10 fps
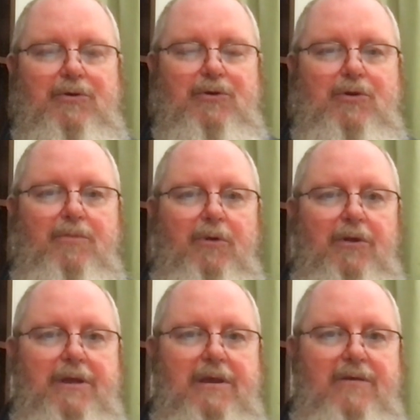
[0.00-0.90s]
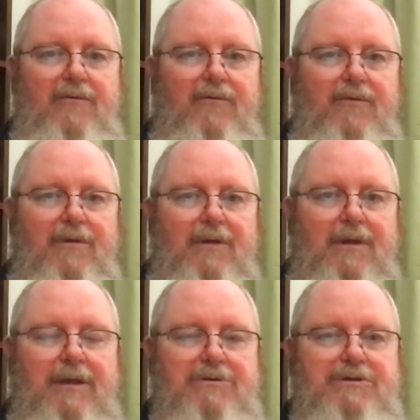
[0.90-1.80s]
Do you believe
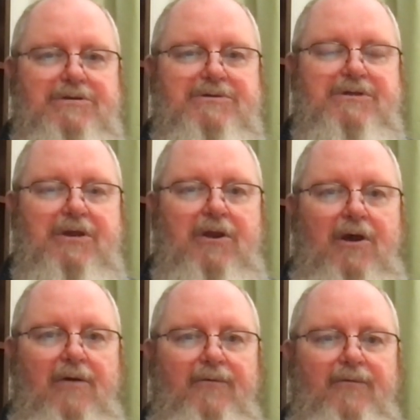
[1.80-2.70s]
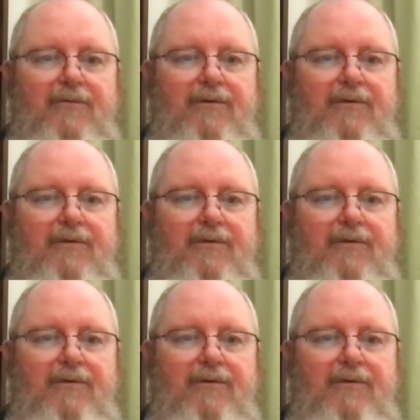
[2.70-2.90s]
in Jesus enough